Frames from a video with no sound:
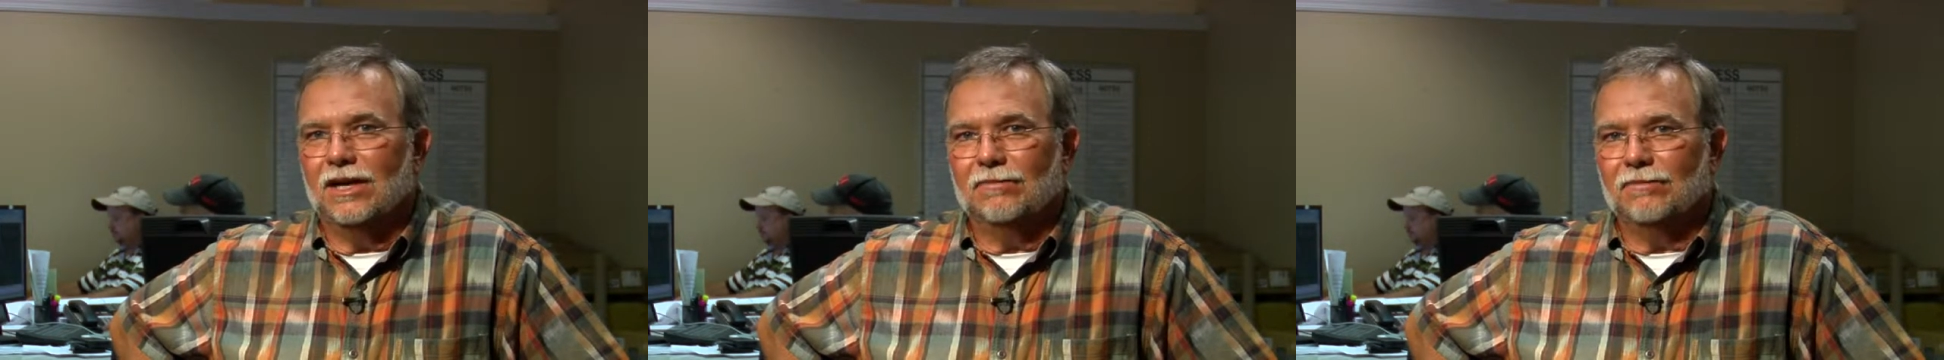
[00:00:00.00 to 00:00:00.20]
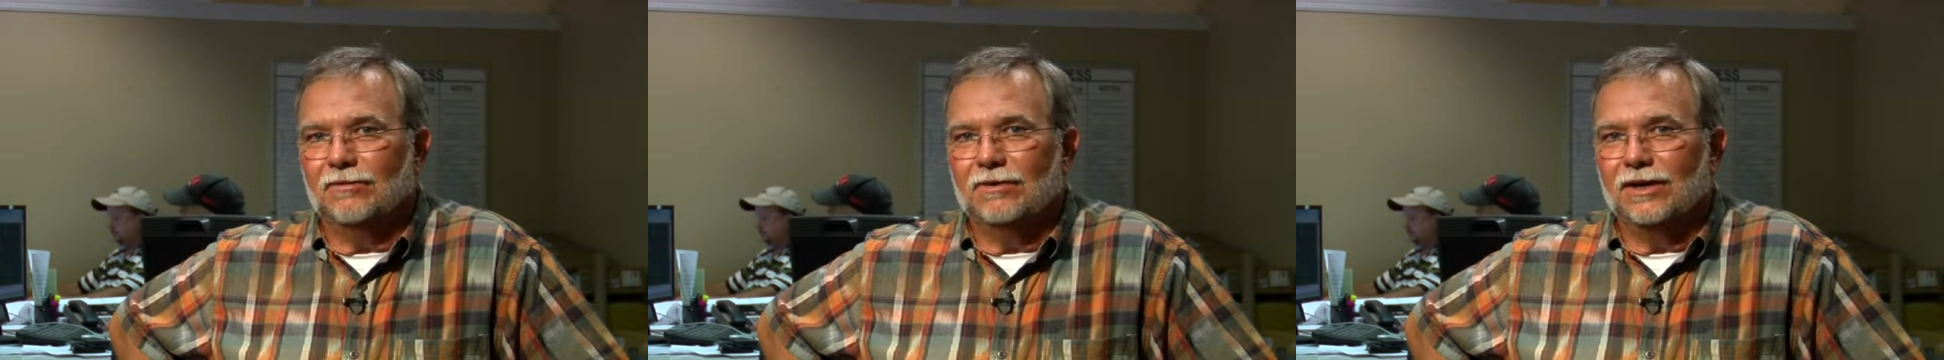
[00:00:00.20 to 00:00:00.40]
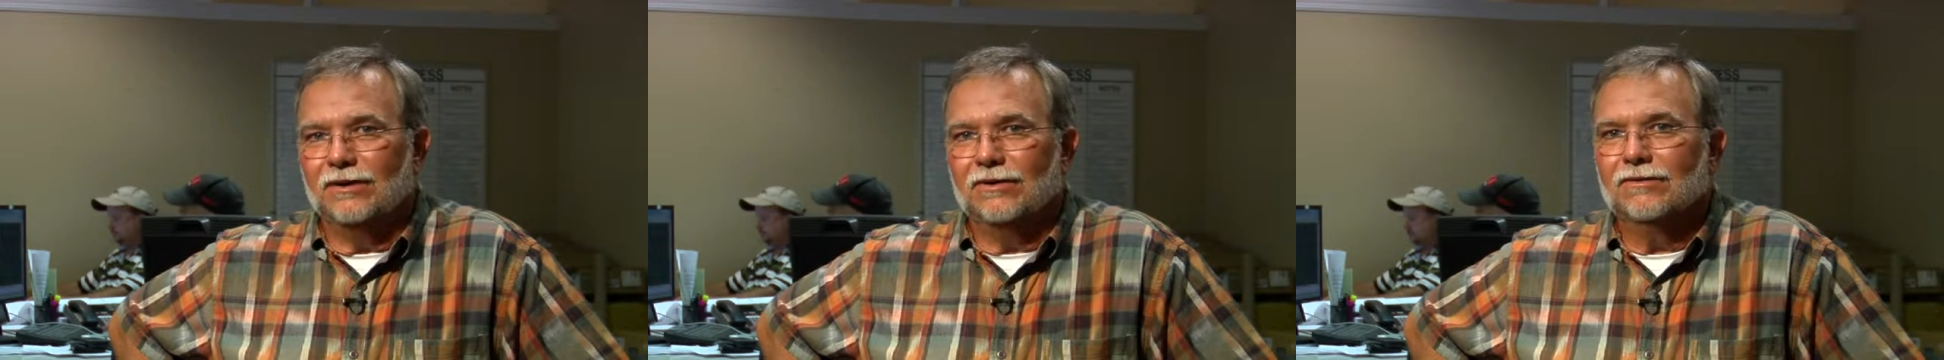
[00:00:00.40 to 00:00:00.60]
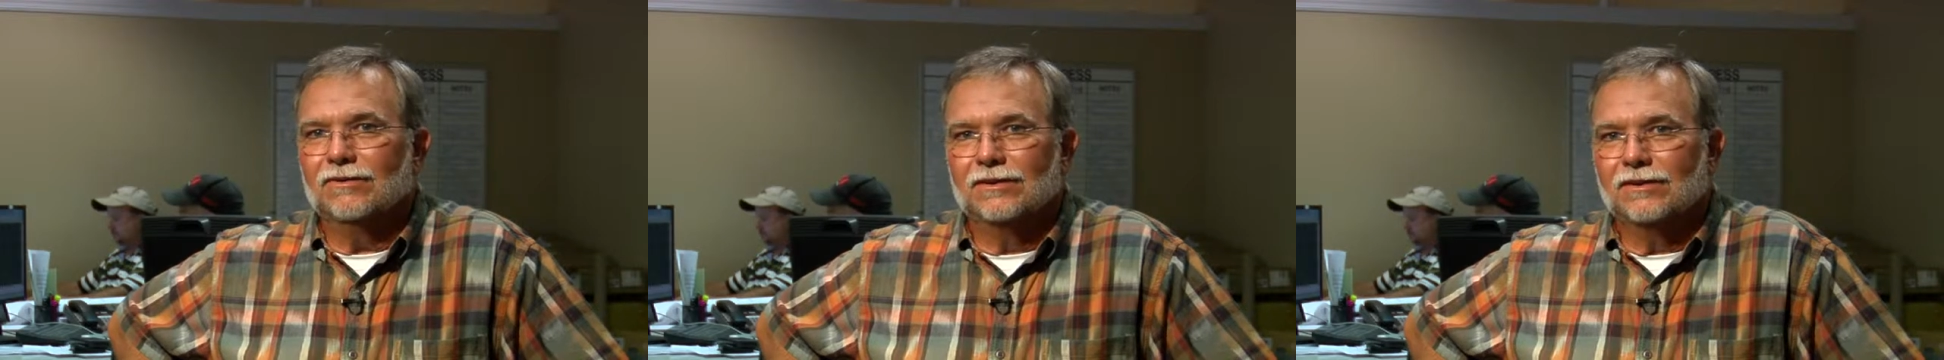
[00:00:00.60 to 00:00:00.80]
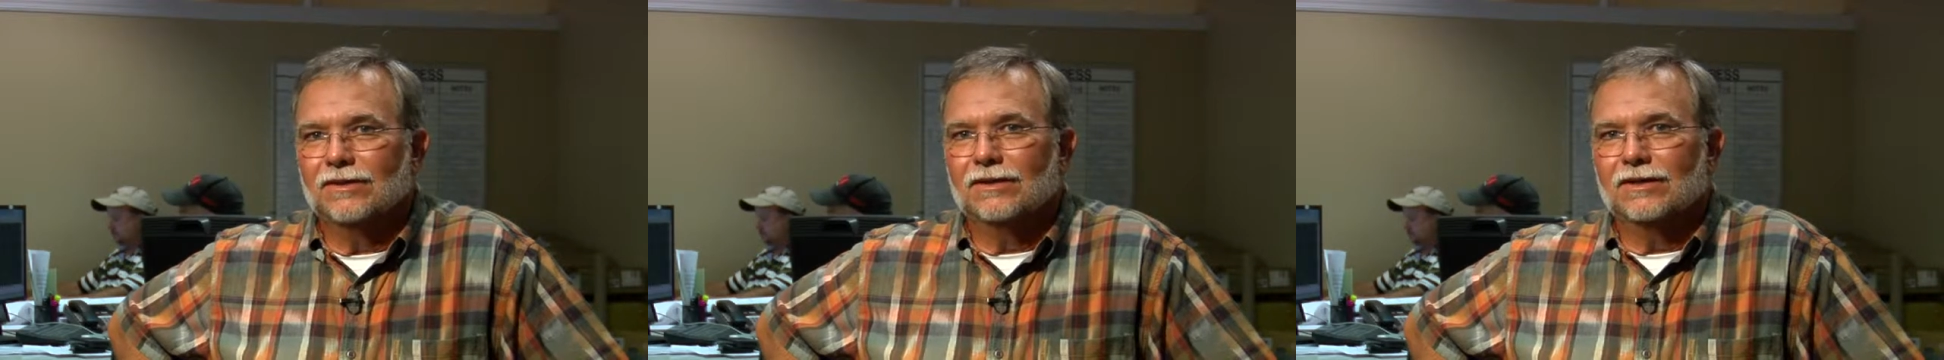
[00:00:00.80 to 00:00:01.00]
operator,
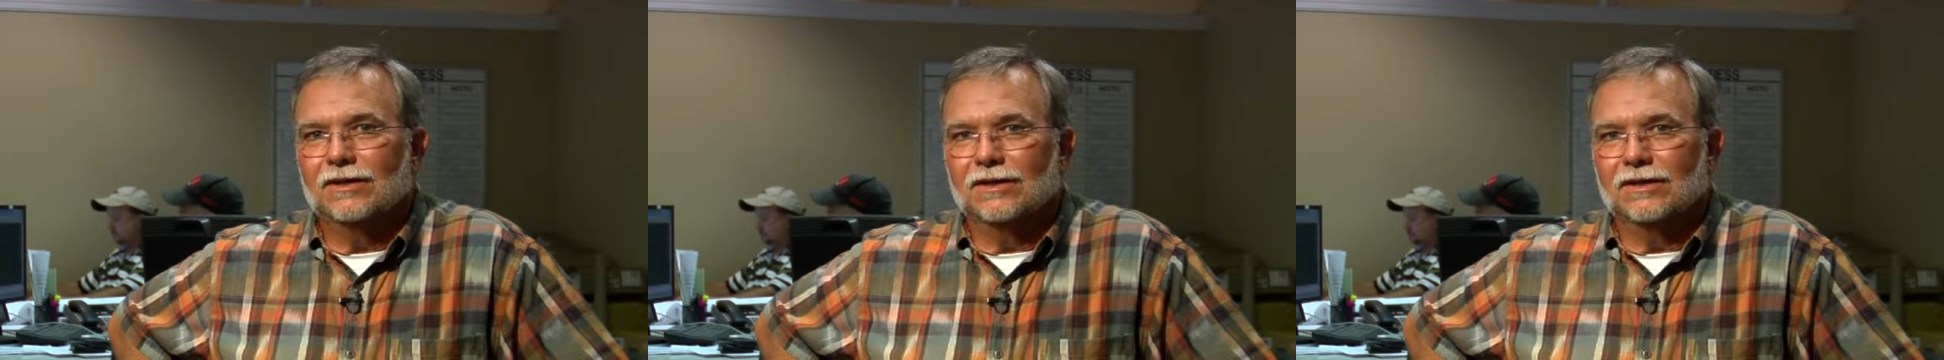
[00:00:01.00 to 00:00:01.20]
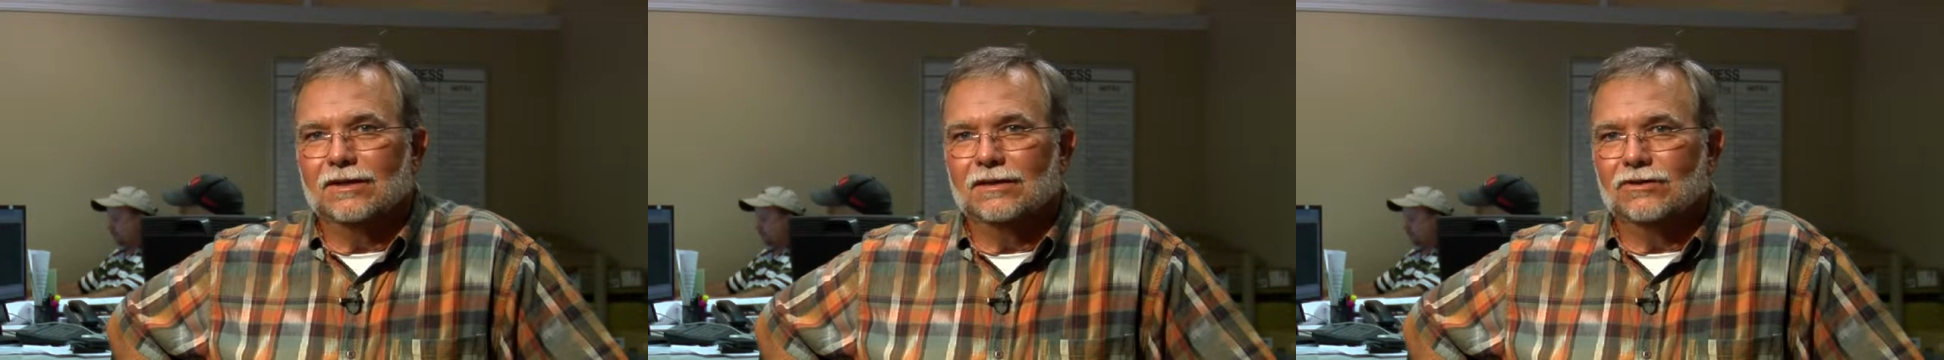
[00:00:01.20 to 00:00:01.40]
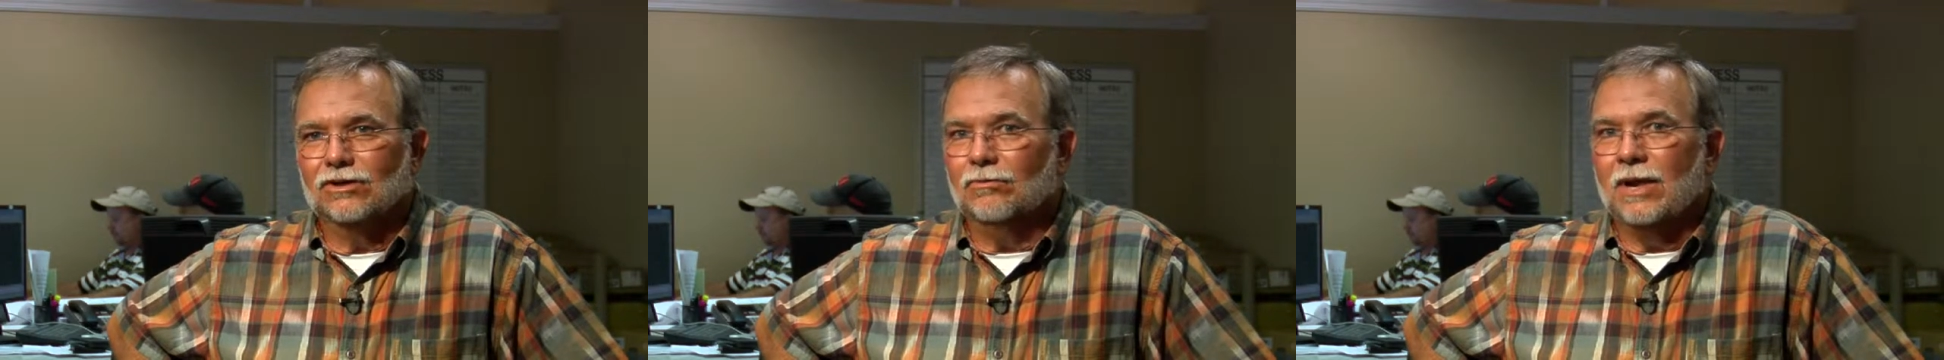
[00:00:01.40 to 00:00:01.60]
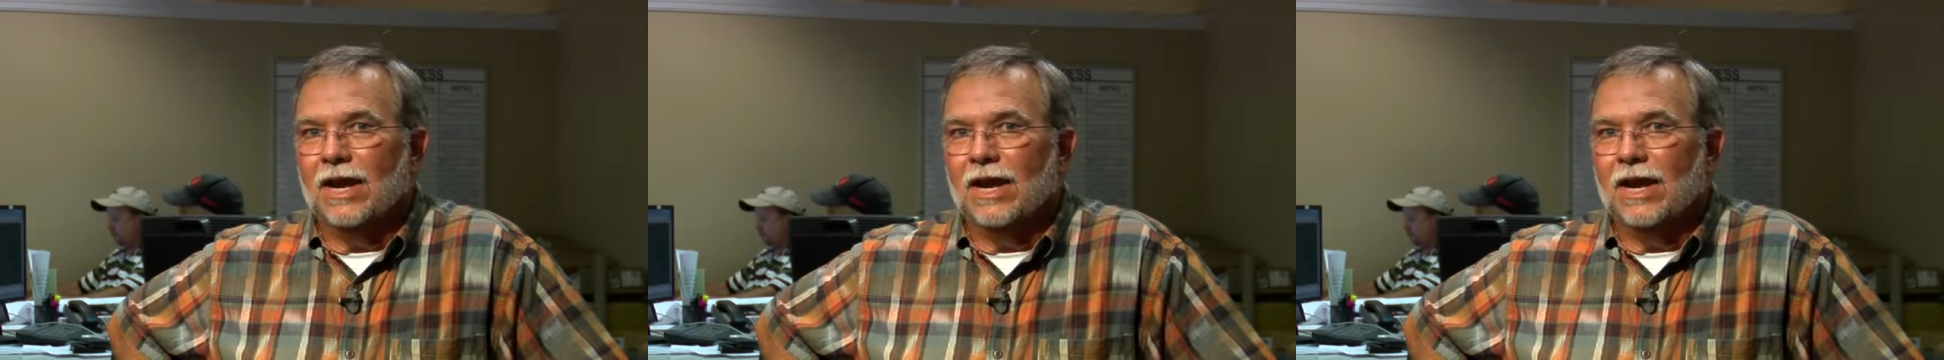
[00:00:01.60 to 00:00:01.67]
uh, no